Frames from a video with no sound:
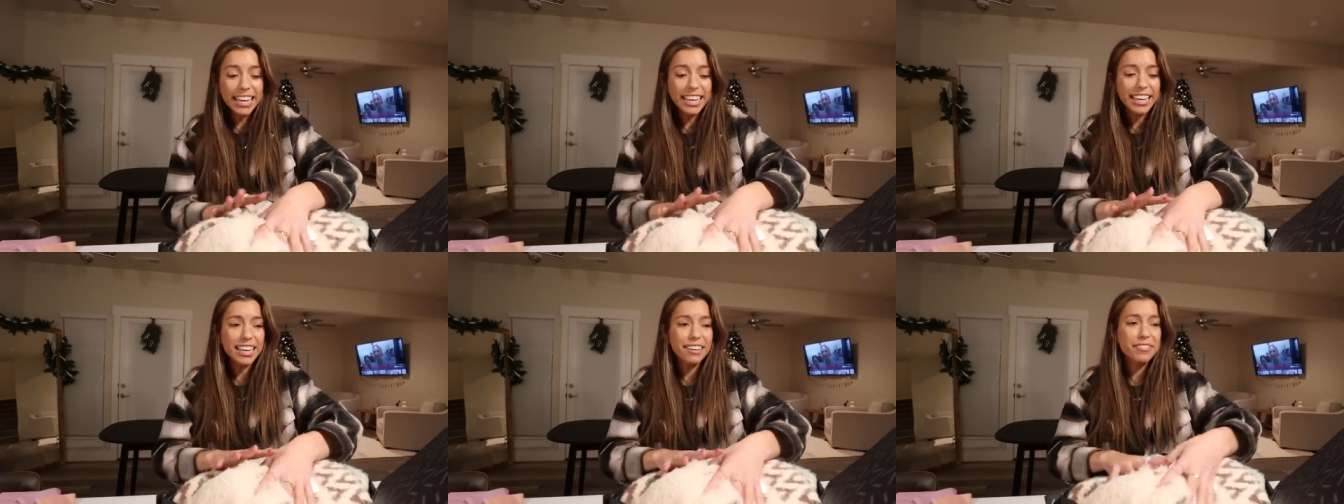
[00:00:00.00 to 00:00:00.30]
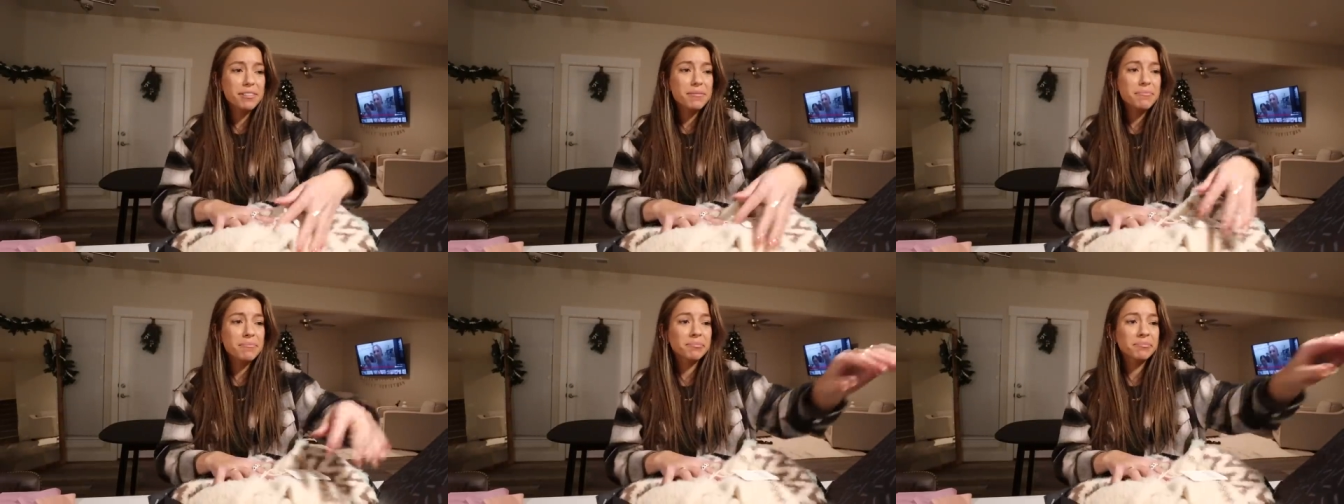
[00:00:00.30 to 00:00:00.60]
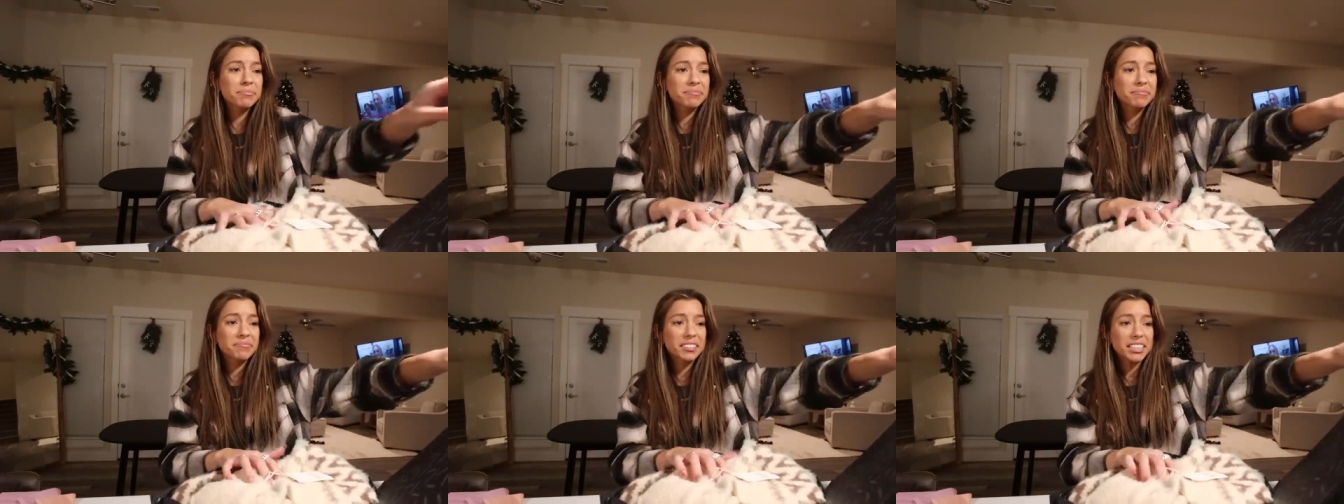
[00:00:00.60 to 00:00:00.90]
give
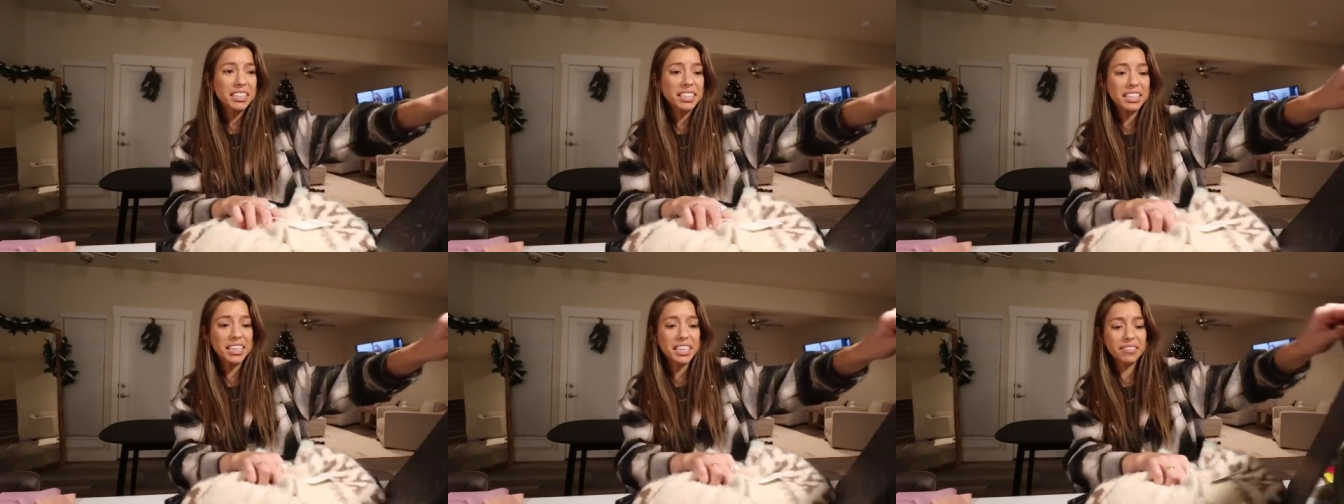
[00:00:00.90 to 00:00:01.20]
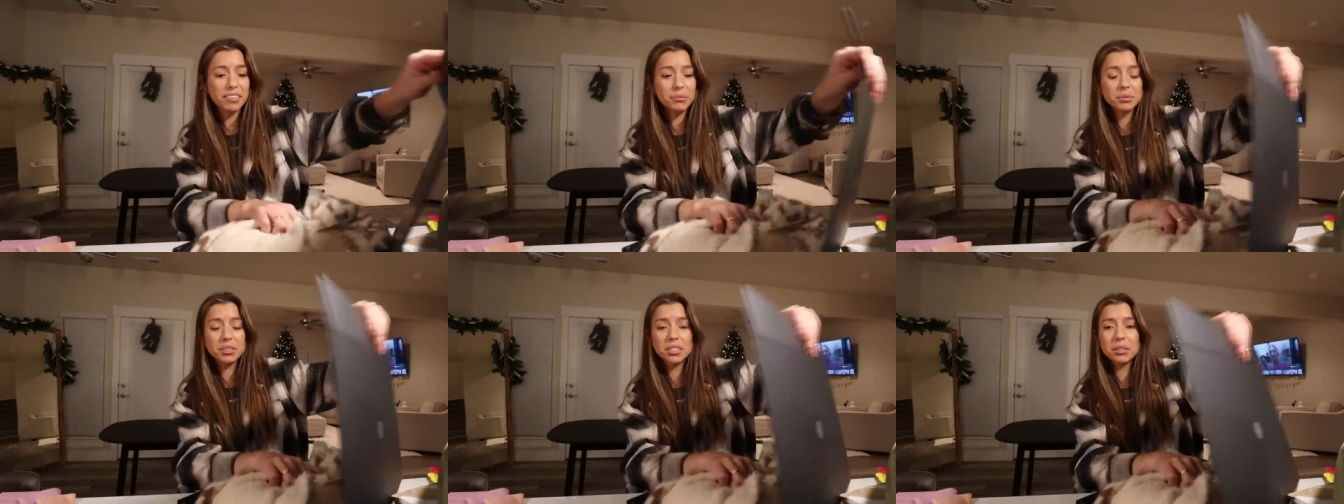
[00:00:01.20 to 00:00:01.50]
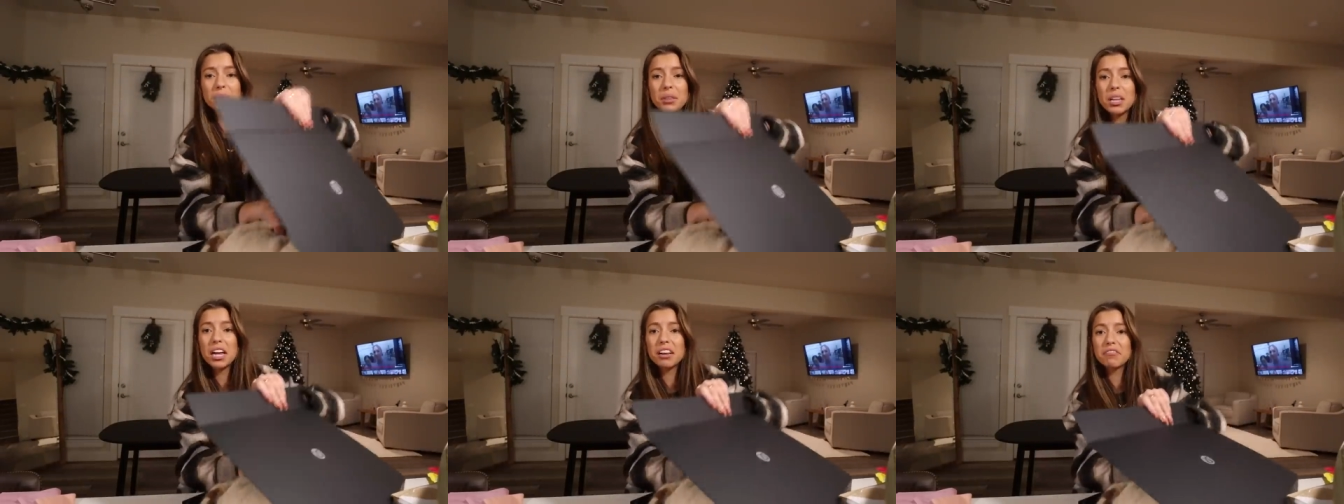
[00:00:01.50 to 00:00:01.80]
them
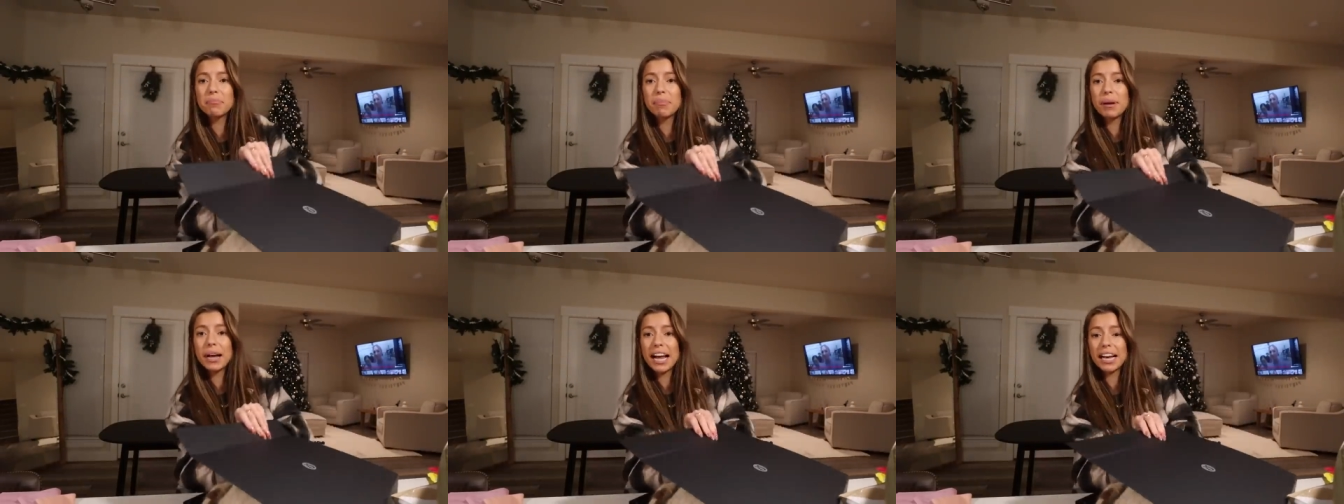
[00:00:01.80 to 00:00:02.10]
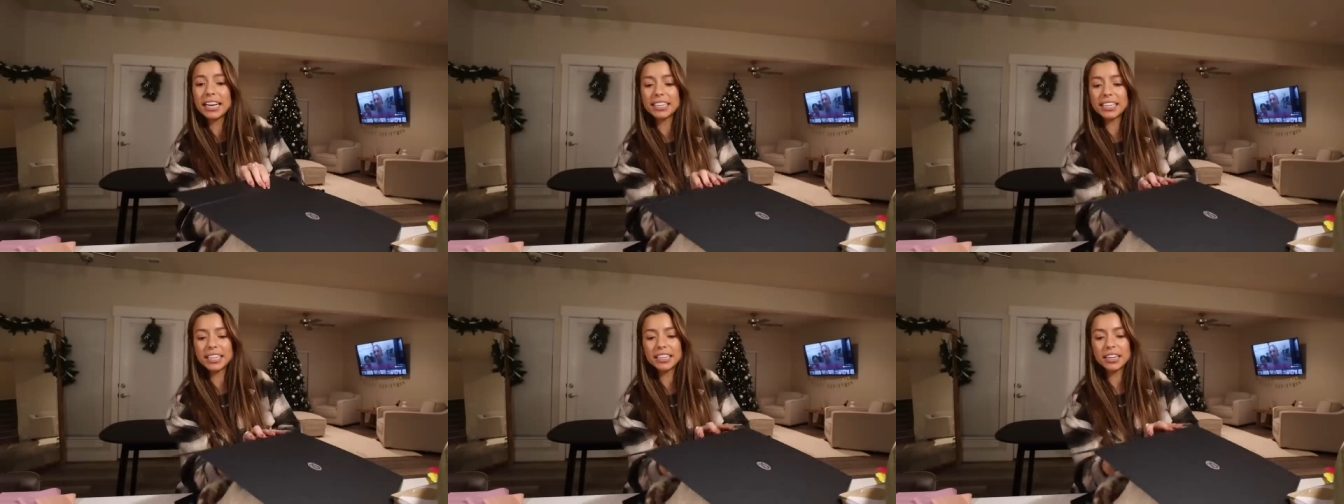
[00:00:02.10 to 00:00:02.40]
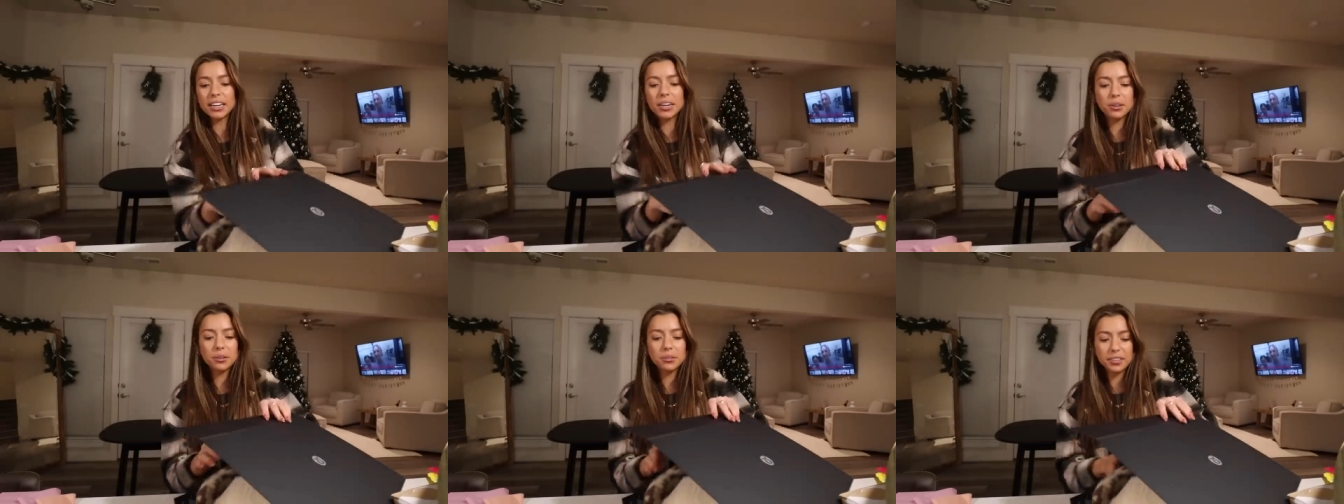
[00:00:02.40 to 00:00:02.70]
some love back, you
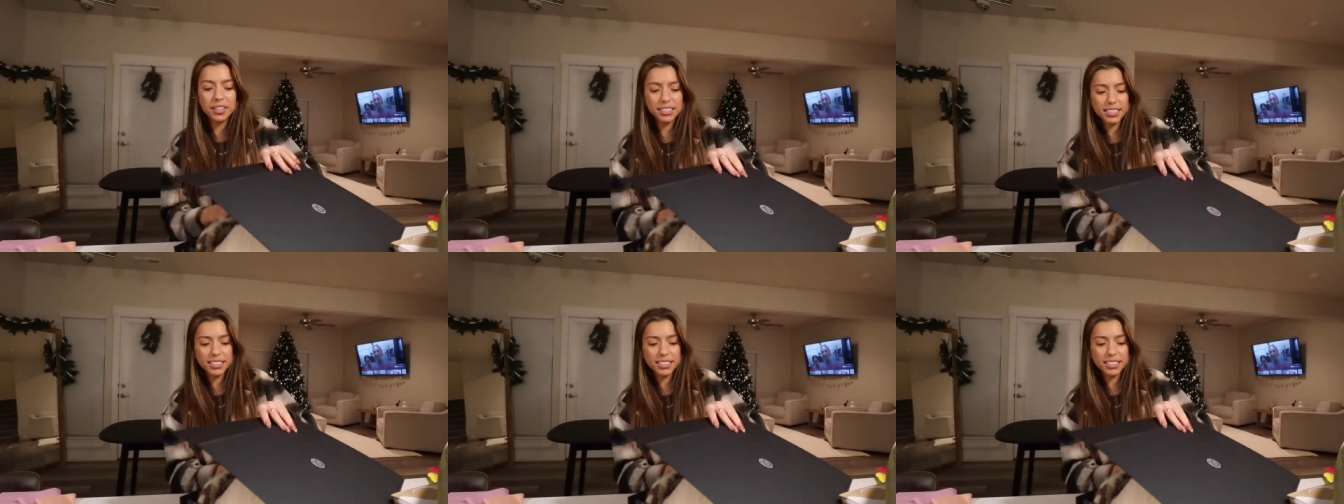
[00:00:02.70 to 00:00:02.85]
know?